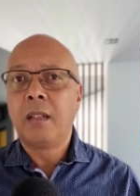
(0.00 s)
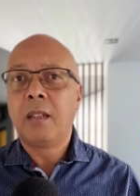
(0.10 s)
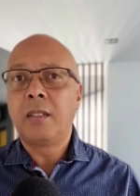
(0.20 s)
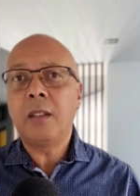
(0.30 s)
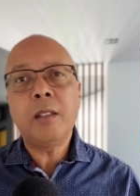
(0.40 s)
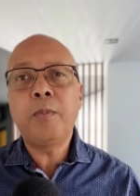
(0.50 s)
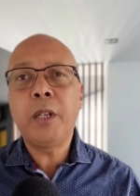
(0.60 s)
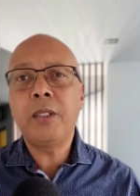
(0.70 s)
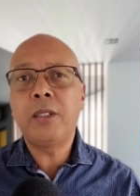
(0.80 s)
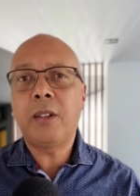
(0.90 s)
So the
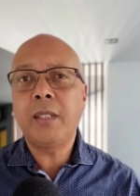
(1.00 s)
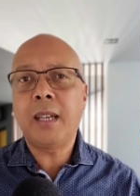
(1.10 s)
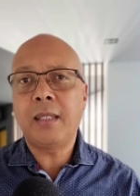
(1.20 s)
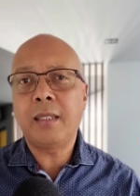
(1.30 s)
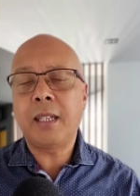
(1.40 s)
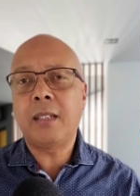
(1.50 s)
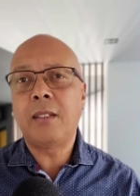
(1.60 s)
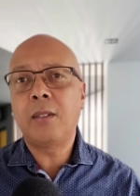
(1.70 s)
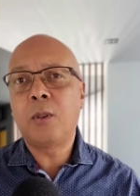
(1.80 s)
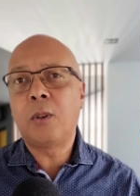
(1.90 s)
person on the other side
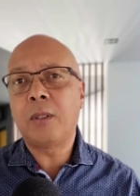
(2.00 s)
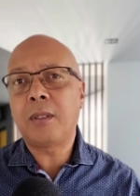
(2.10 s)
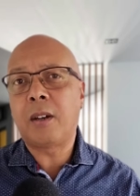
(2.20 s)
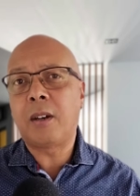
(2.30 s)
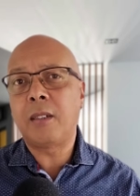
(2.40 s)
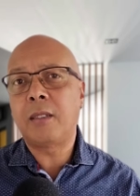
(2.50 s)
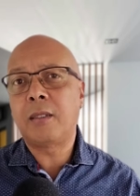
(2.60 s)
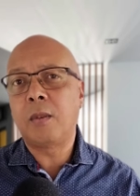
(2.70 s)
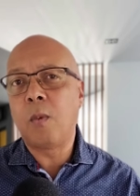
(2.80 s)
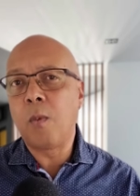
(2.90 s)
of the call
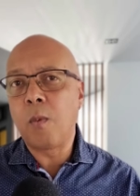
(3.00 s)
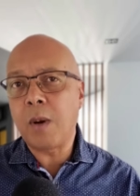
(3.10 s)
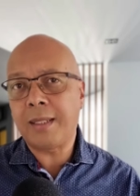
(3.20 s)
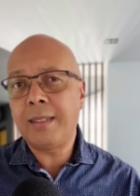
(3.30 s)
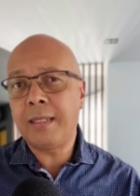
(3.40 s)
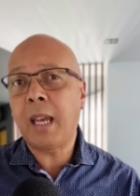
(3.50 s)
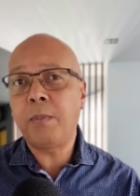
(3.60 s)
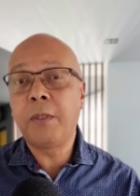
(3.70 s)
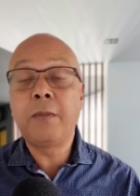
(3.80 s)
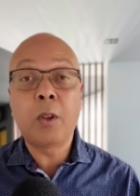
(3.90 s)
asks what
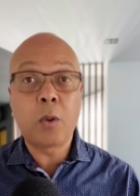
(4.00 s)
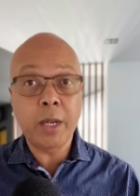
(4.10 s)
type of